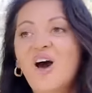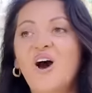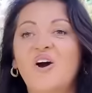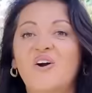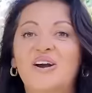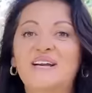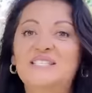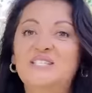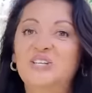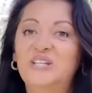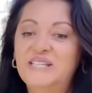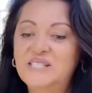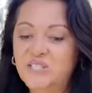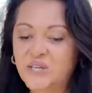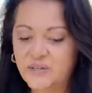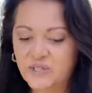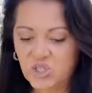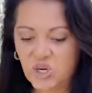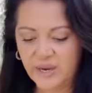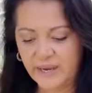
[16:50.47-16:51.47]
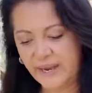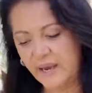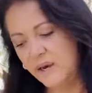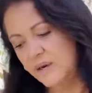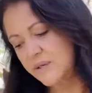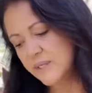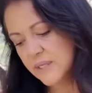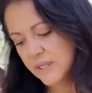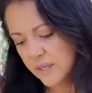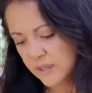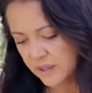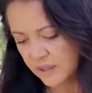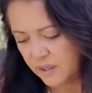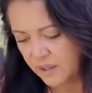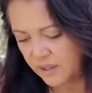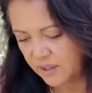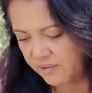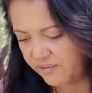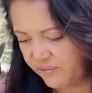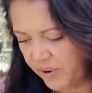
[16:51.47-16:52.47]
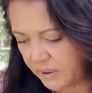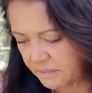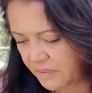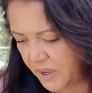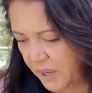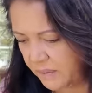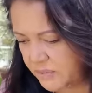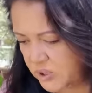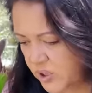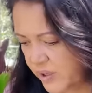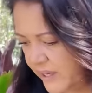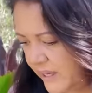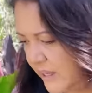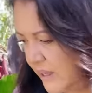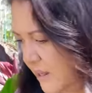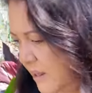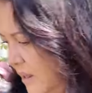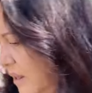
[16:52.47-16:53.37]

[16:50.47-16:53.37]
All right, so let's go check out the front palm tree.